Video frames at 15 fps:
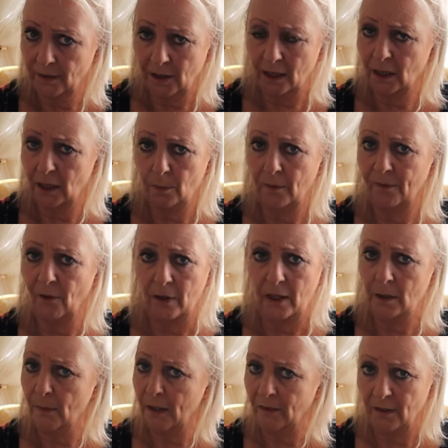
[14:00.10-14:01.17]
I've said this before,
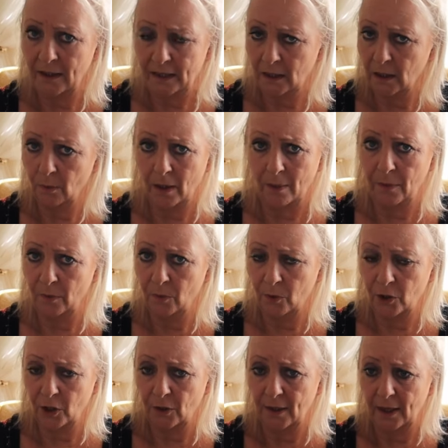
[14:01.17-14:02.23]
there's many reasons why people
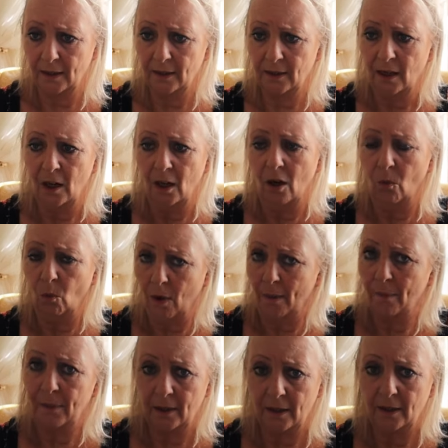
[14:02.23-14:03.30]
do this.
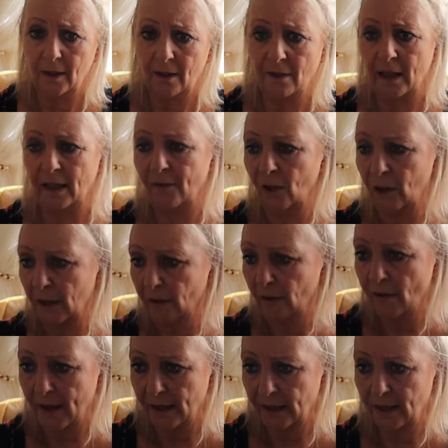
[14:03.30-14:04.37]
One, because they think if you're going to
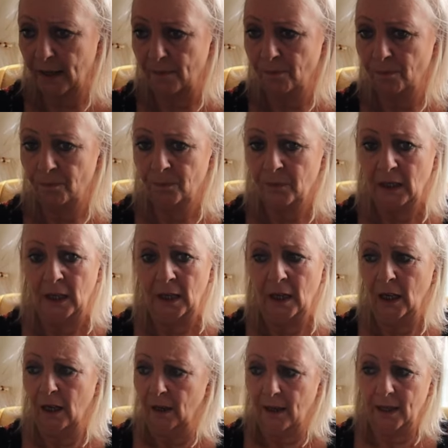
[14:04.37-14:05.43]
arrest him,
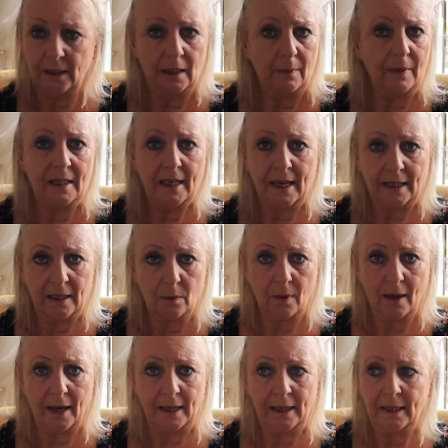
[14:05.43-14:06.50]
he's going to be taken
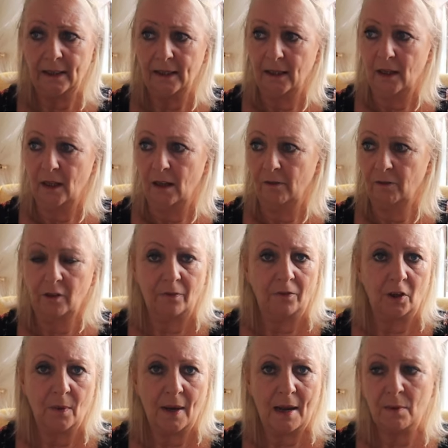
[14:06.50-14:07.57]
away for a
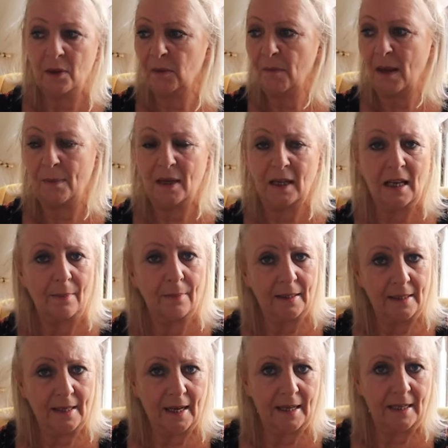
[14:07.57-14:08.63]
few hours, maybe a couple
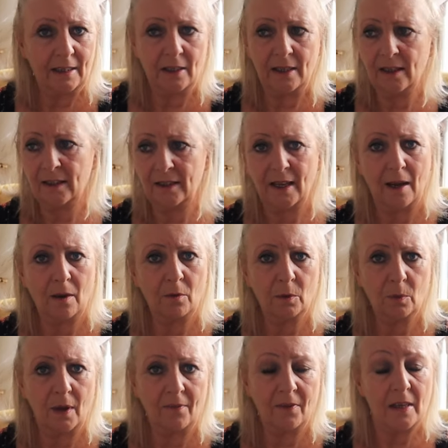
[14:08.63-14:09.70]
of days in the
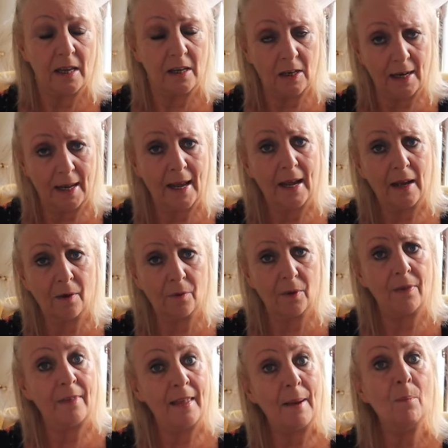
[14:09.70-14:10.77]
cells, whatever, and then you let
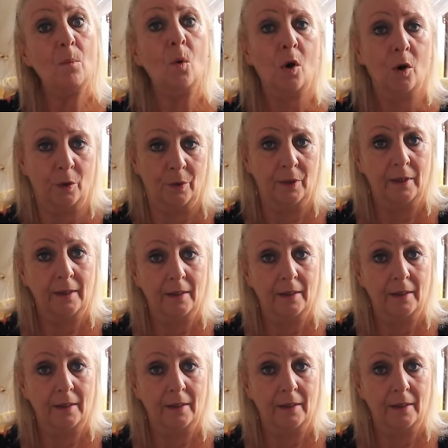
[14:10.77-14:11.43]
out. Then what?